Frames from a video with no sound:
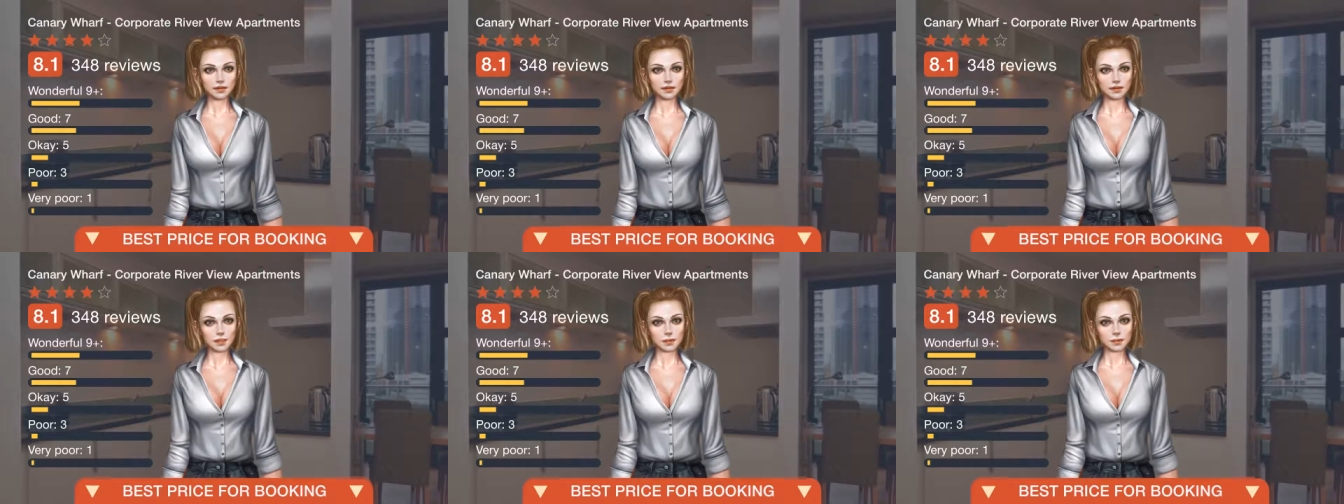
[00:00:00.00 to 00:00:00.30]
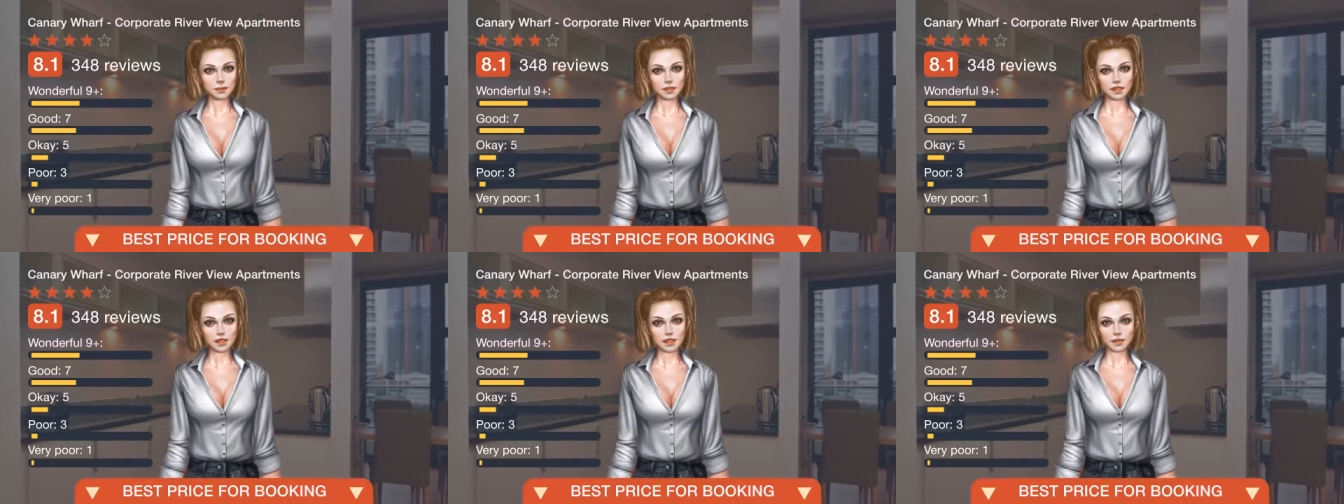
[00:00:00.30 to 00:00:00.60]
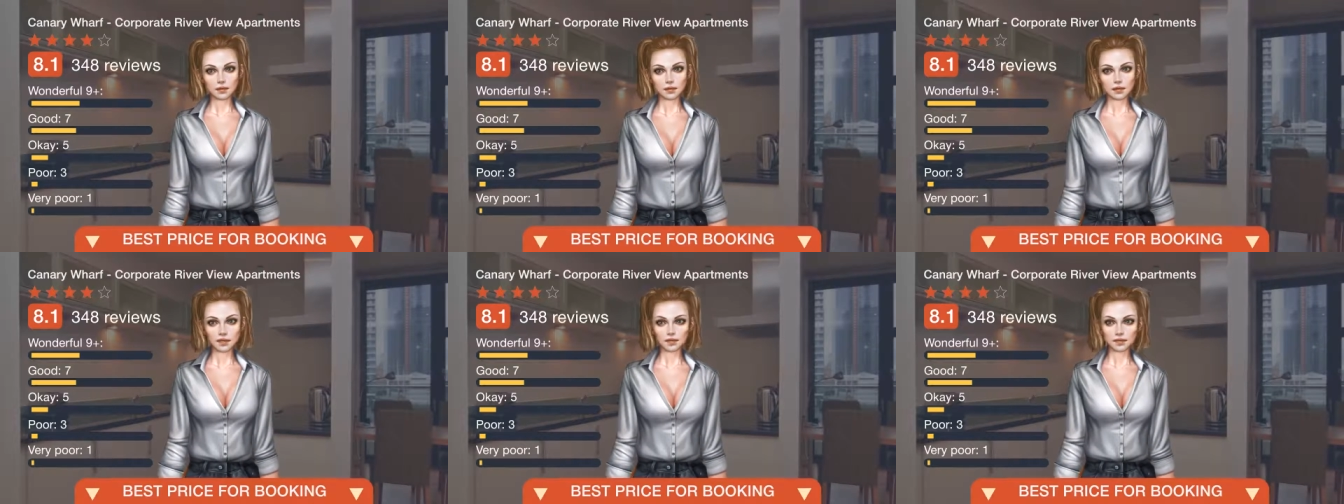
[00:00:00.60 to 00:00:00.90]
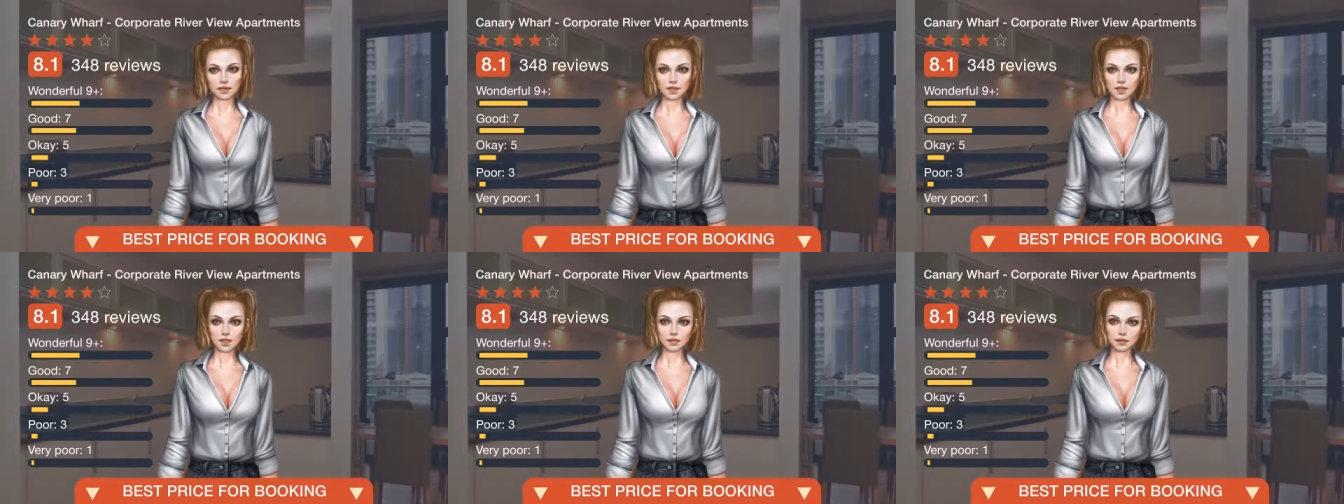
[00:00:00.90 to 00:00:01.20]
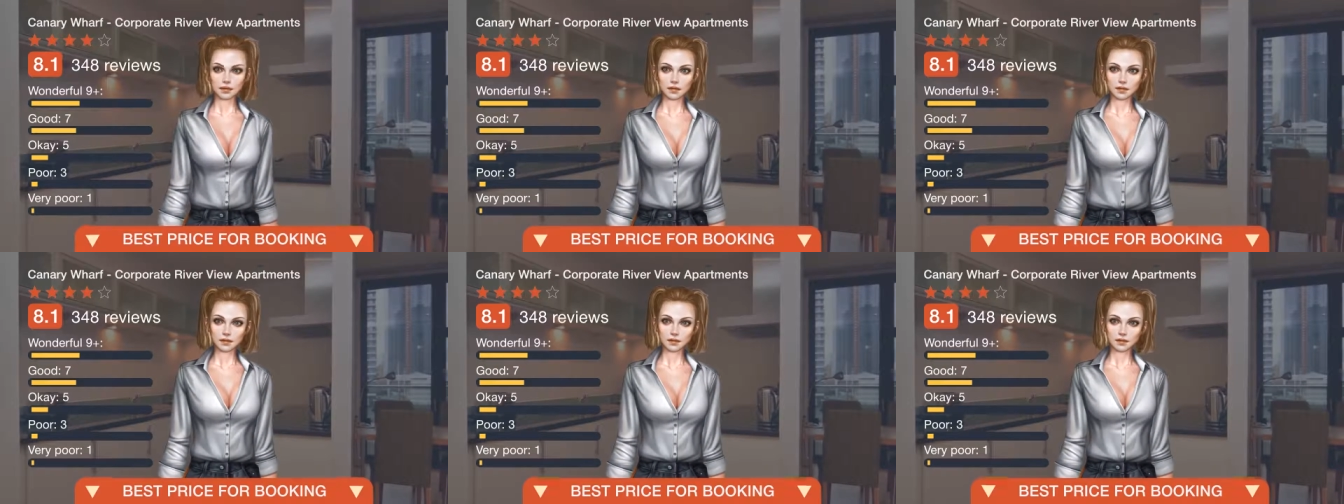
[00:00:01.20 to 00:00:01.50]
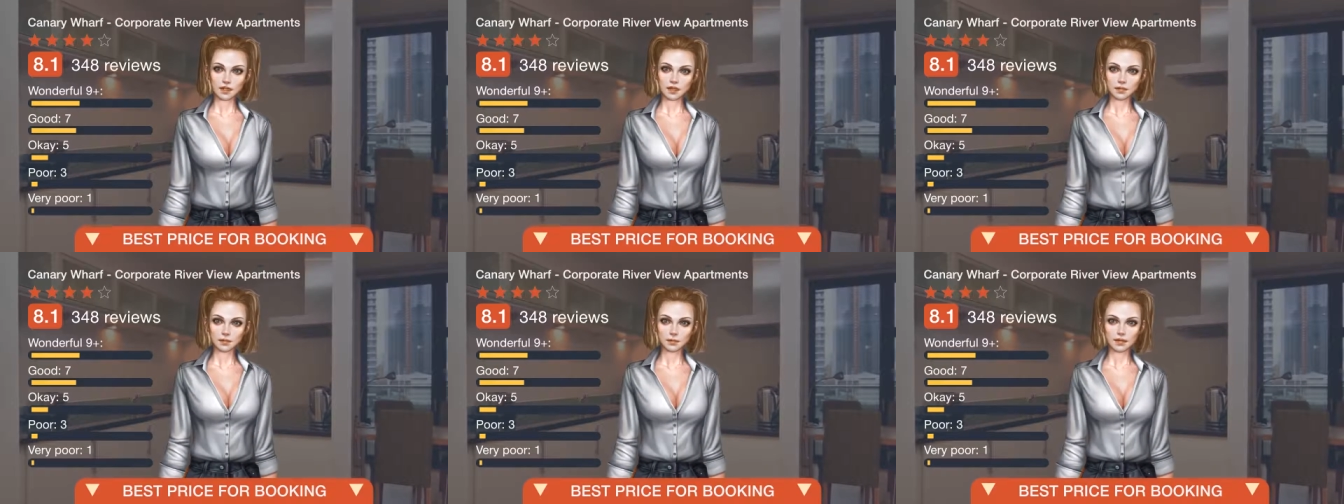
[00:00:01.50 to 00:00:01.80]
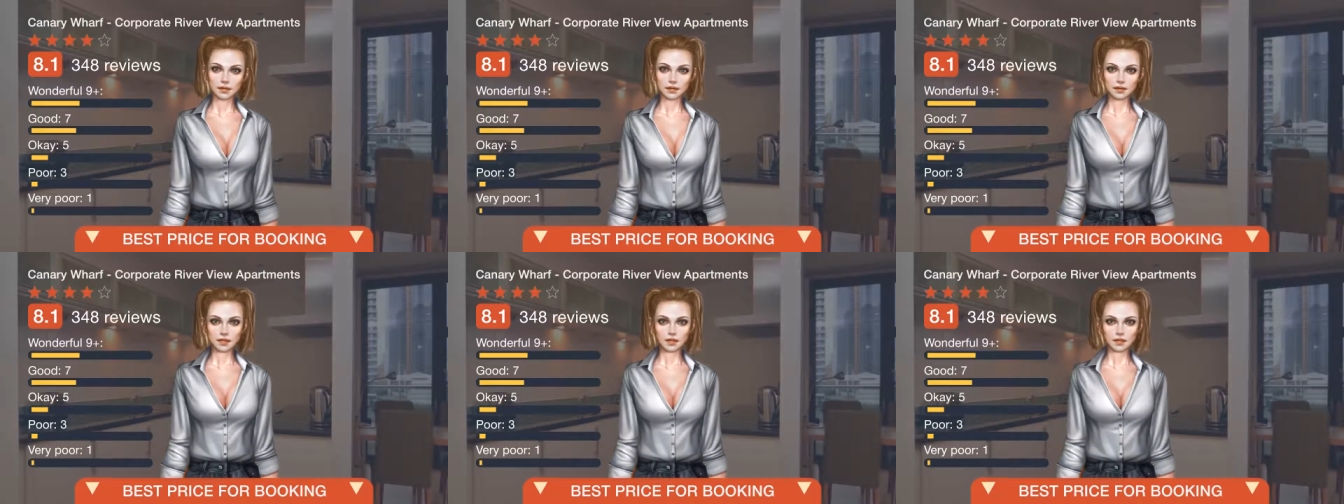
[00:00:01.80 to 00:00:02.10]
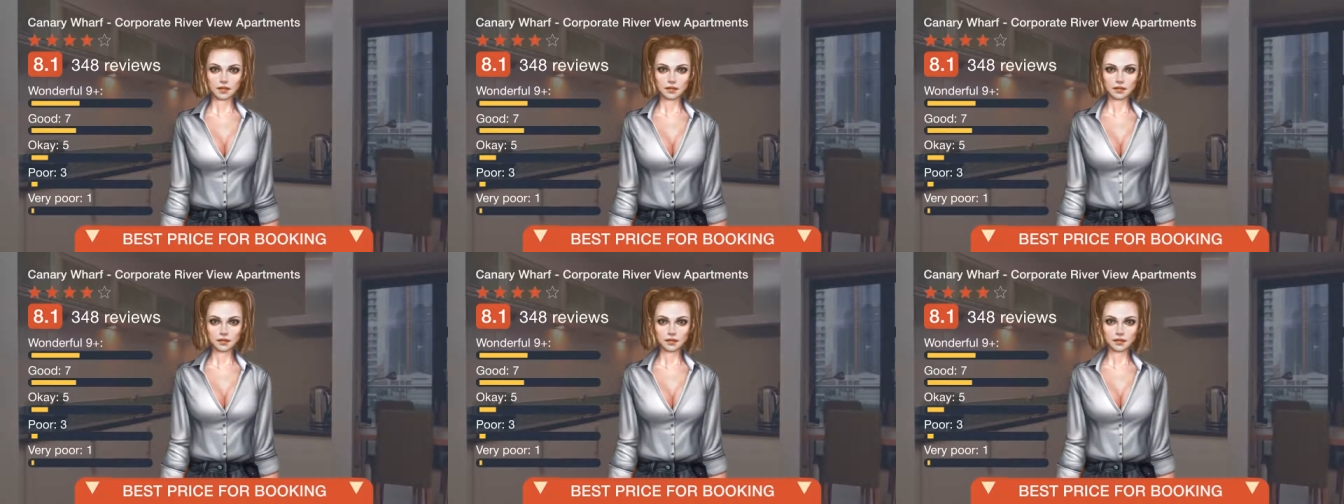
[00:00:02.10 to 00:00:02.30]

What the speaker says: Do you like an offer? Please follow